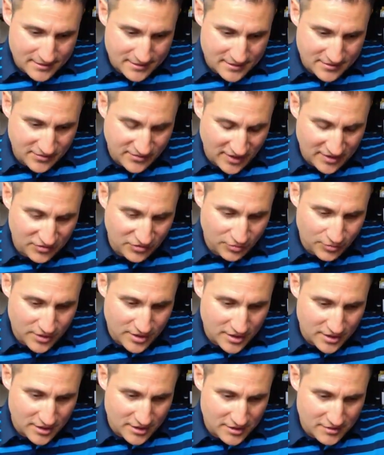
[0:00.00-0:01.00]
the
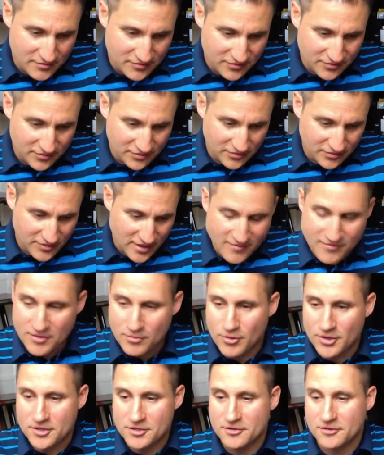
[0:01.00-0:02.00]
sensory of Stevie
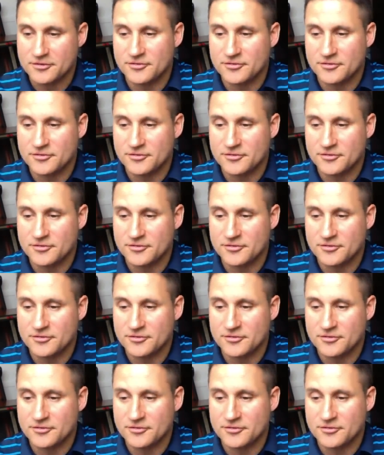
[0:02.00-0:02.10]
Wonder.